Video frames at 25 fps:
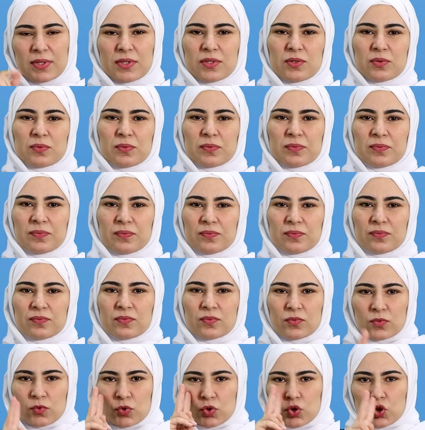Make sure
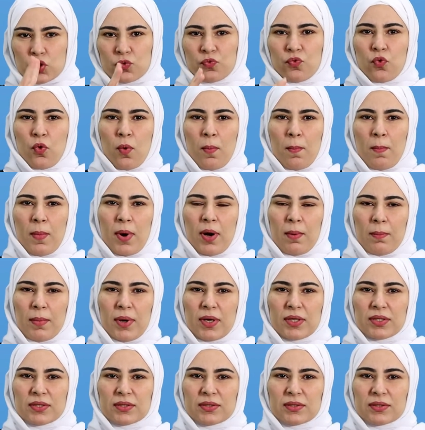you use the correct
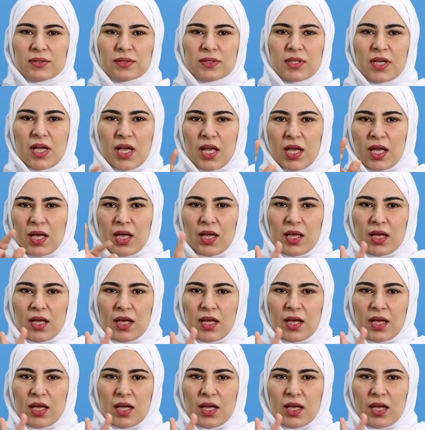verb tense.